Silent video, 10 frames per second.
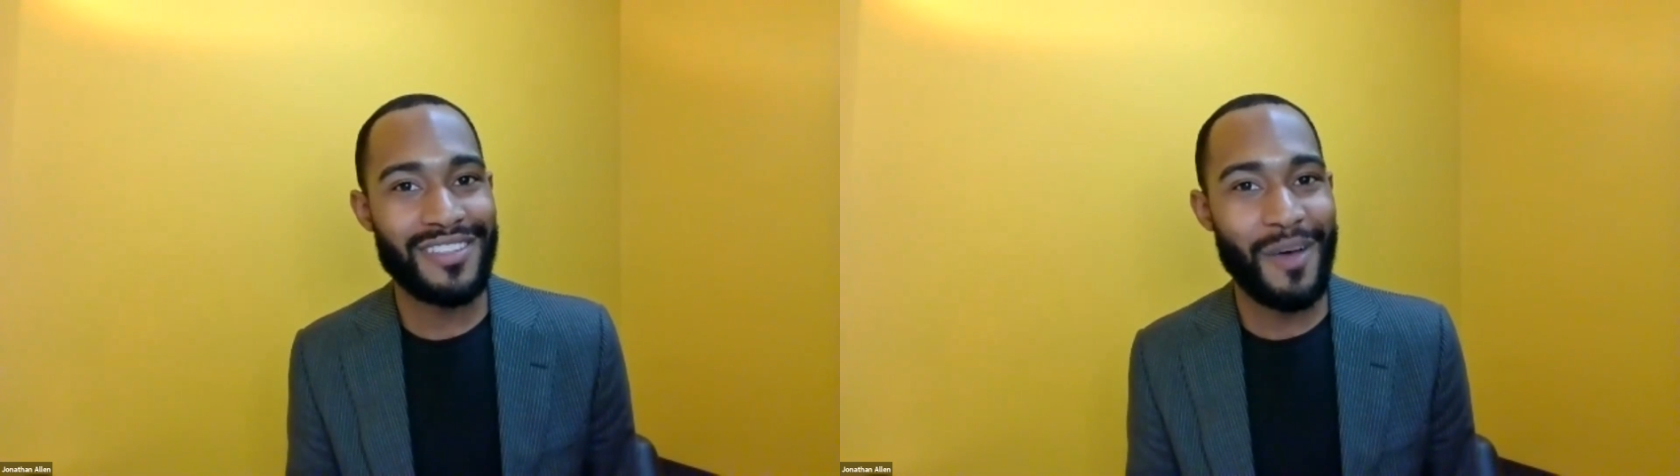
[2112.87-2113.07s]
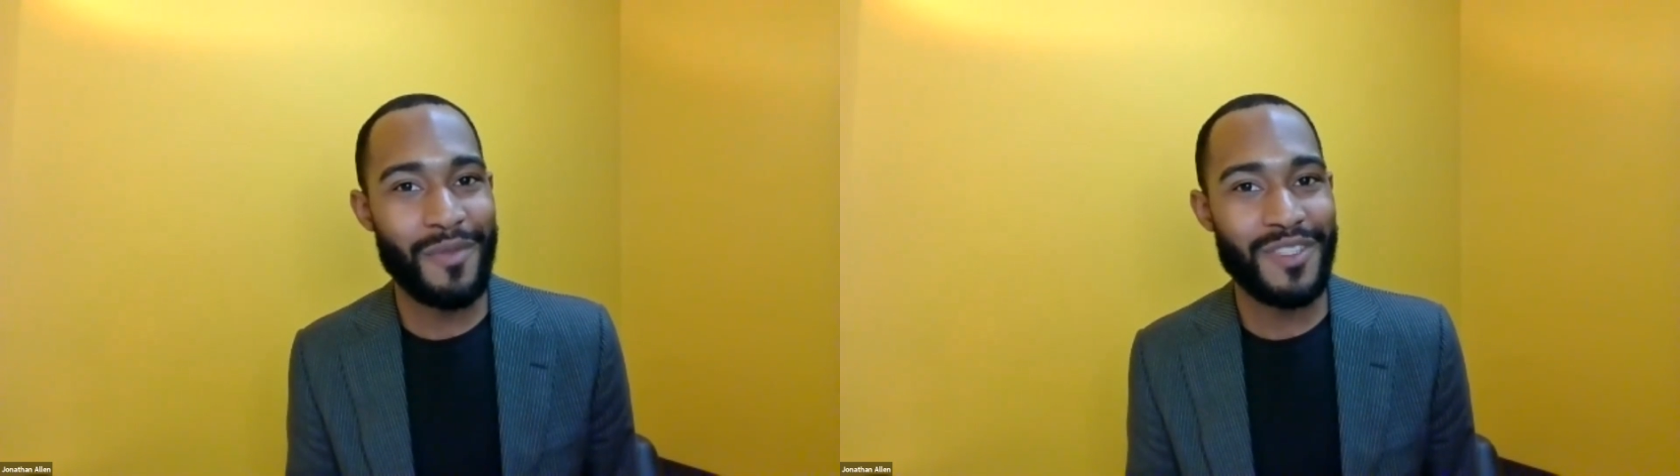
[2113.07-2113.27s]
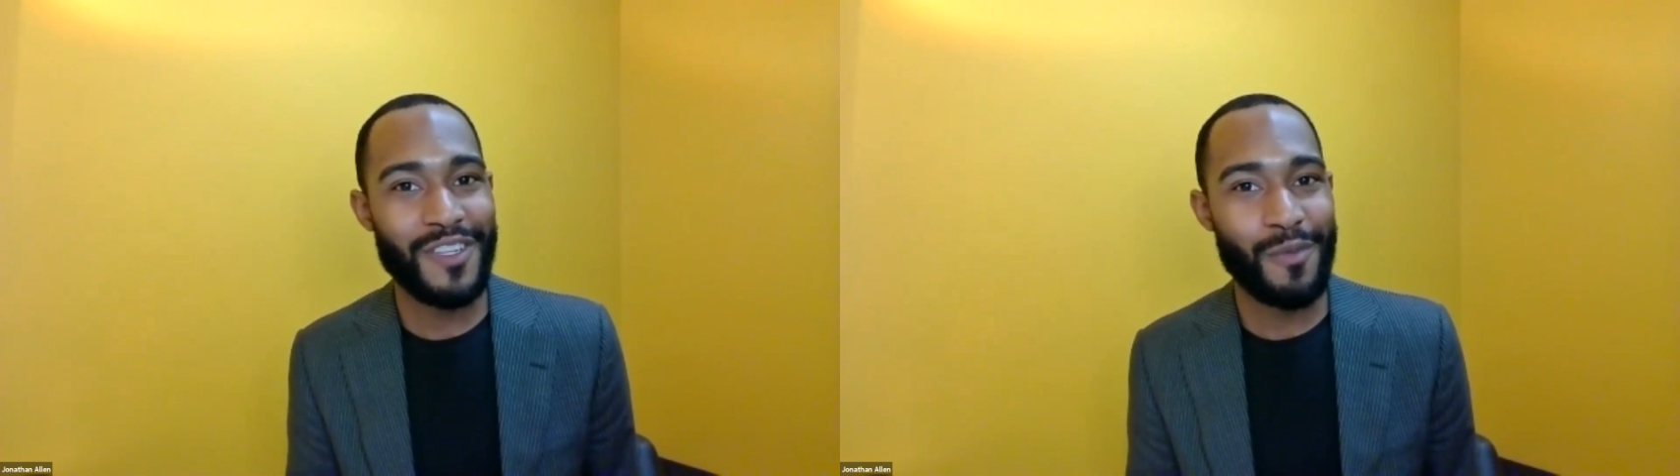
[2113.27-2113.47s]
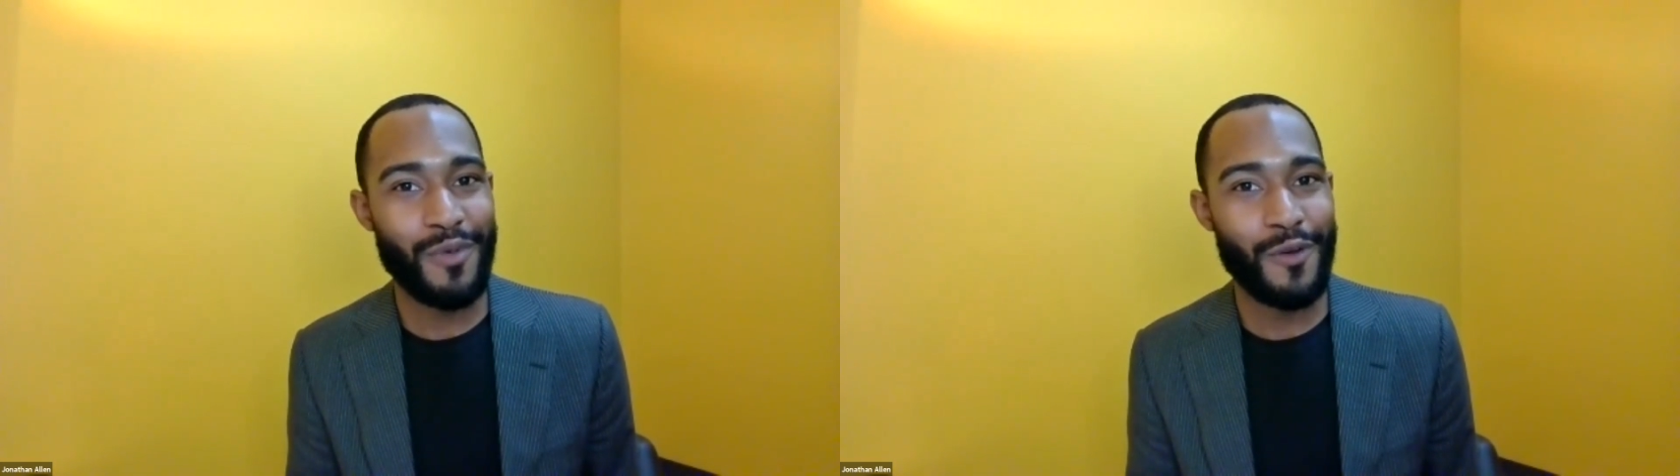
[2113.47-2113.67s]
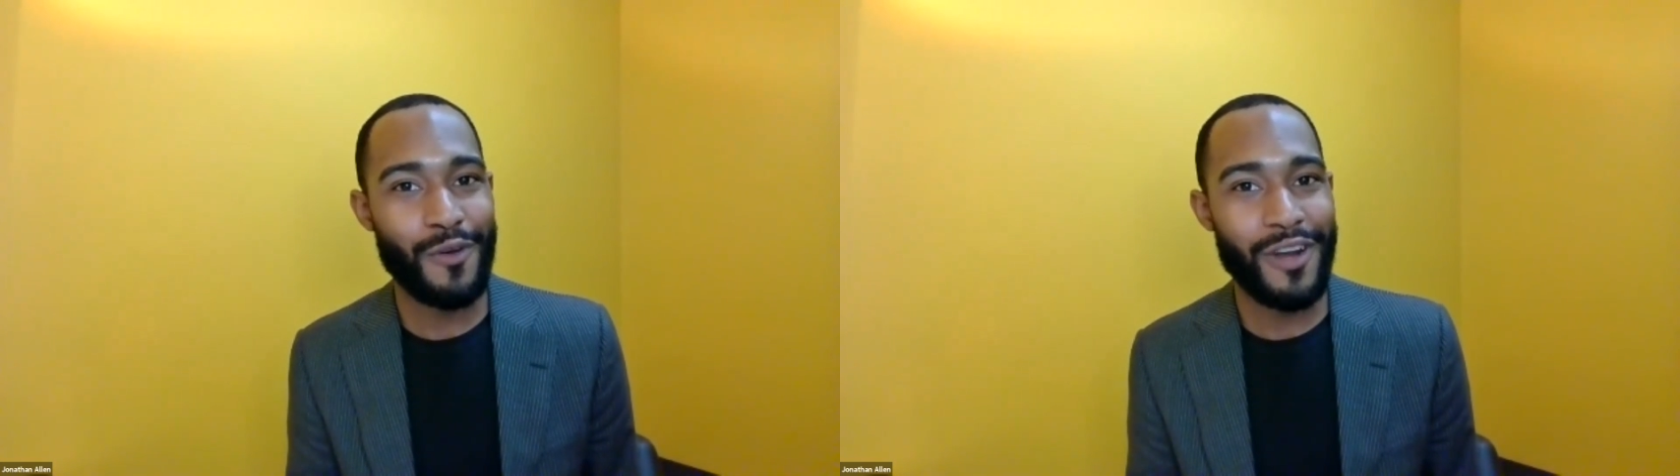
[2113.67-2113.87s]
come into their
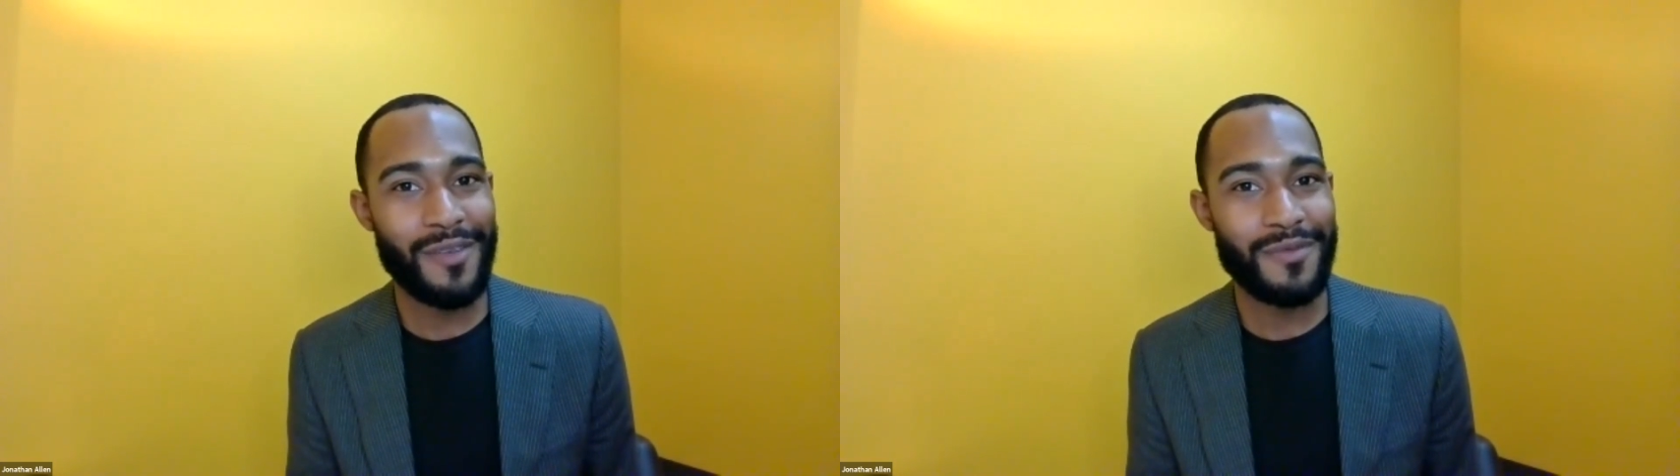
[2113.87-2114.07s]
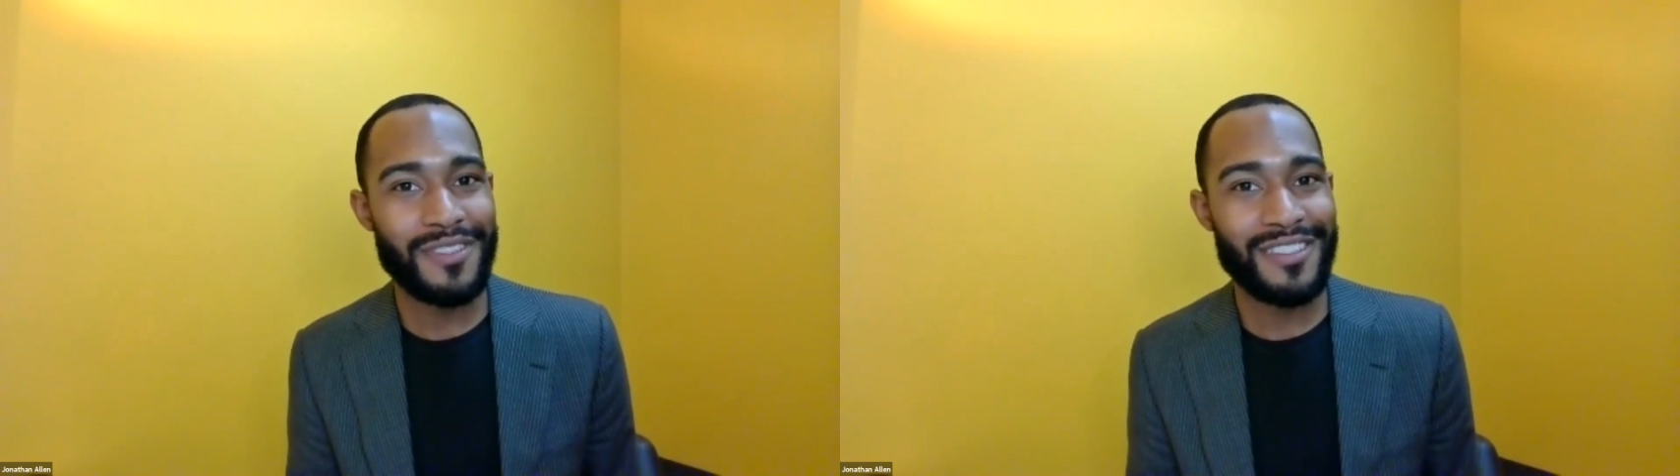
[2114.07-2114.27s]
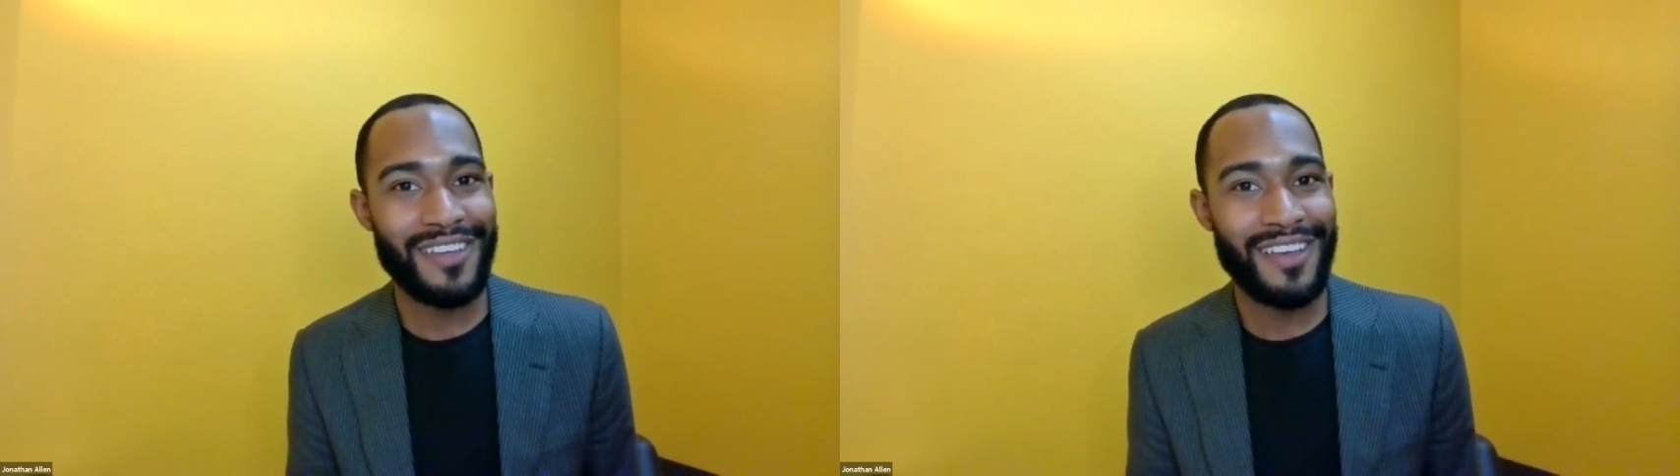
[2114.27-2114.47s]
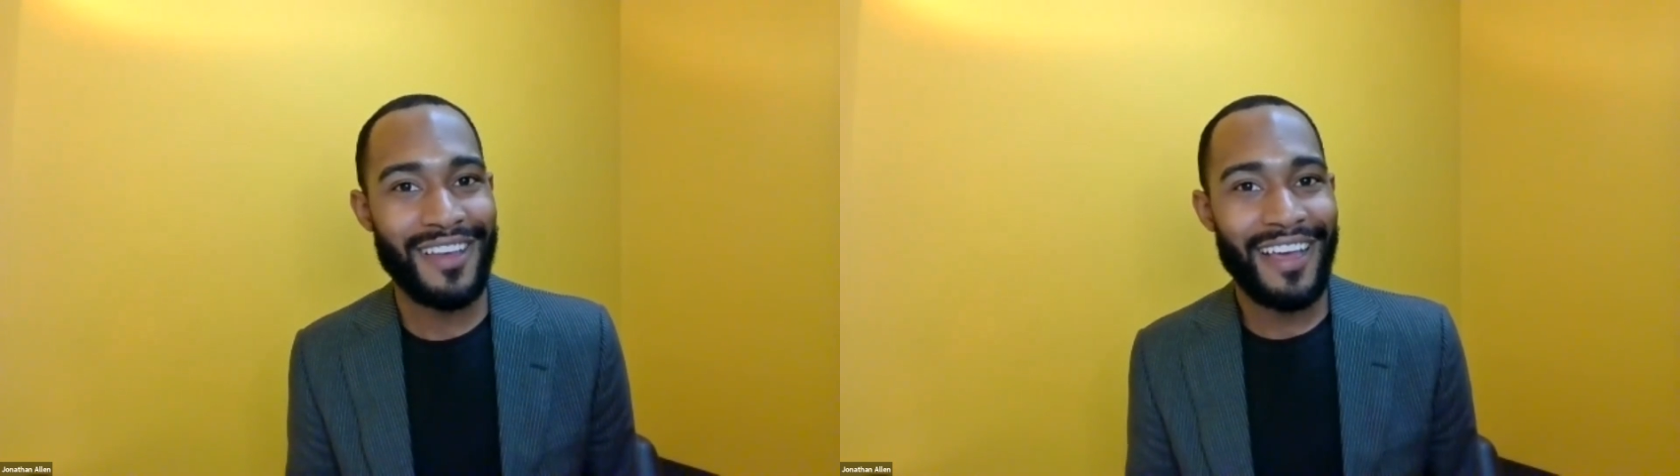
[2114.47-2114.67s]
programs.